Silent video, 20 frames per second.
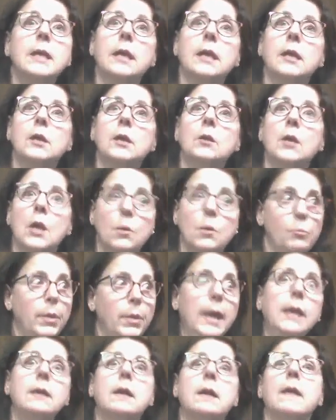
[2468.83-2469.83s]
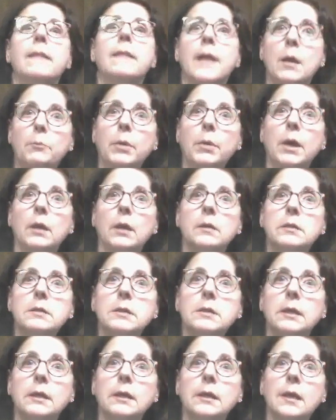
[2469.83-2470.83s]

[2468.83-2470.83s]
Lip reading: getting paid on that policy.